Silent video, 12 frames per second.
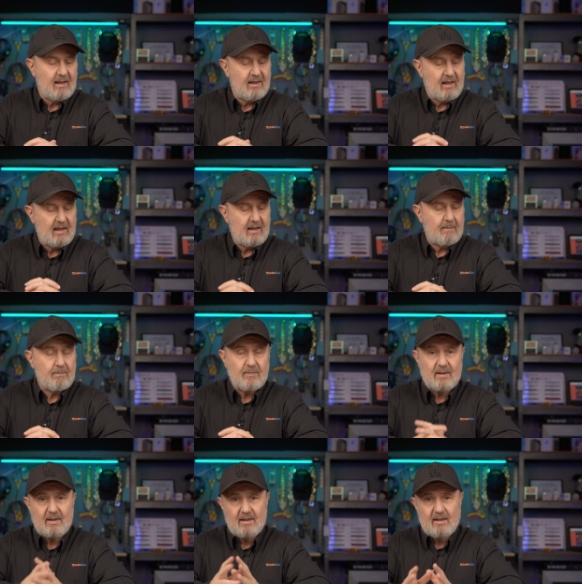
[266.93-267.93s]
Um,
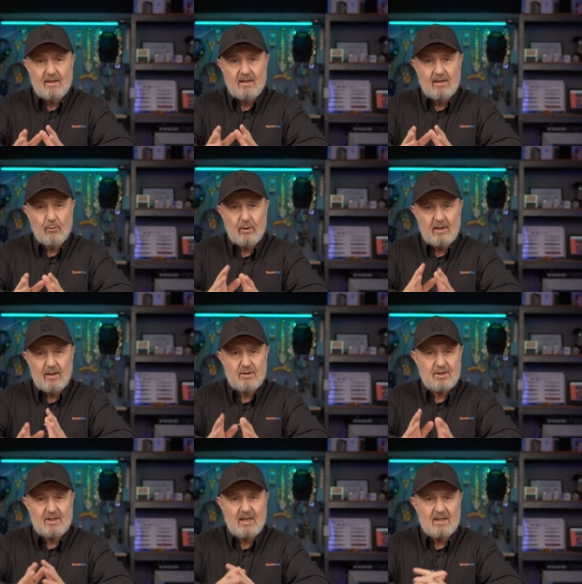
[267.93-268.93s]
one of those
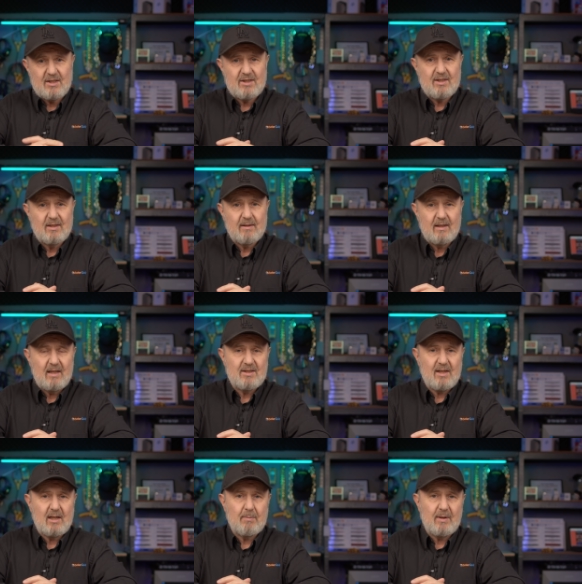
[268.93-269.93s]
tests is
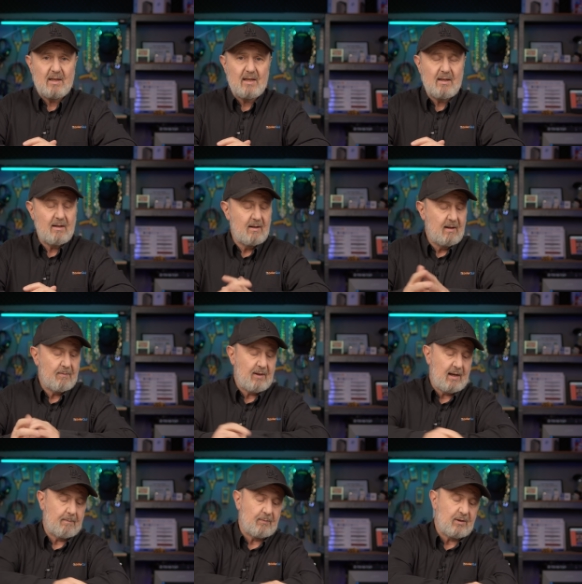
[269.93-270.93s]
going to be
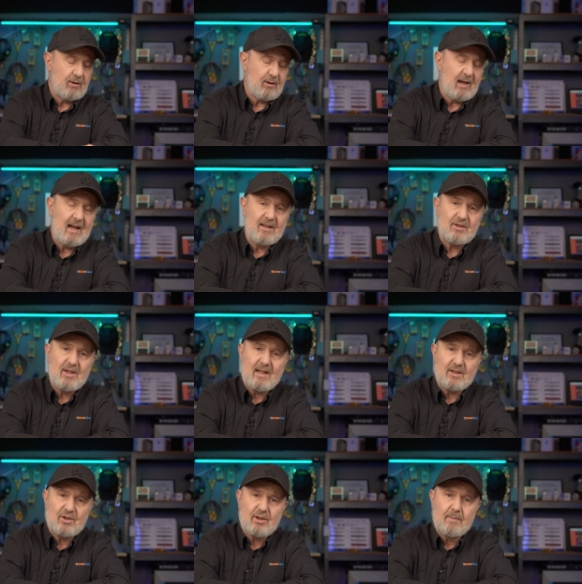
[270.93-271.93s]
that you can't
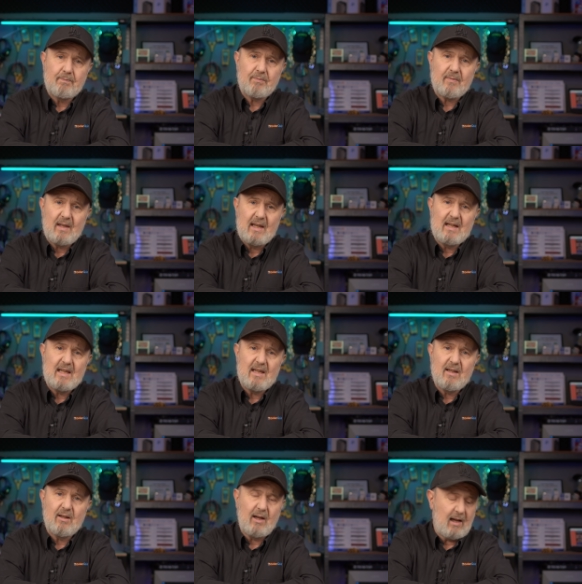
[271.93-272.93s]
touch
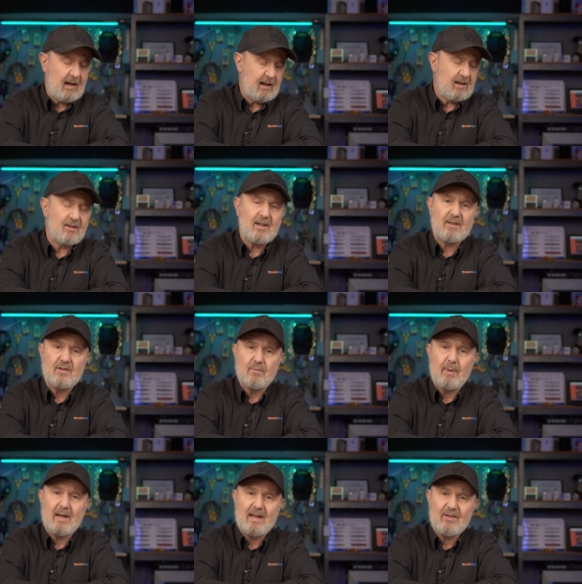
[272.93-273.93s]
any uh, conductive
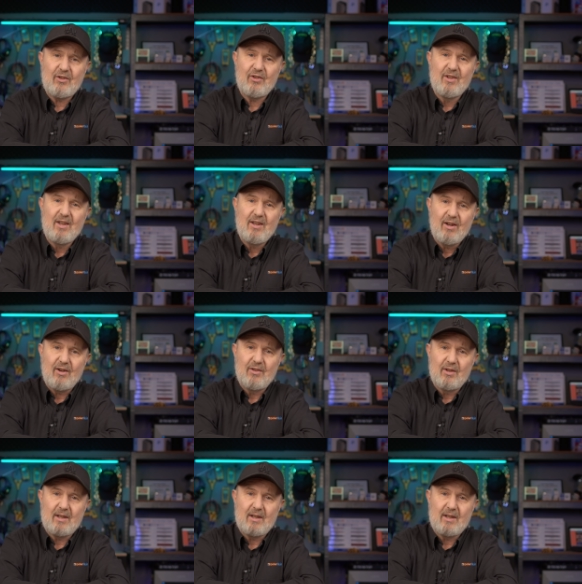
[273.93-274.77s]
parts on the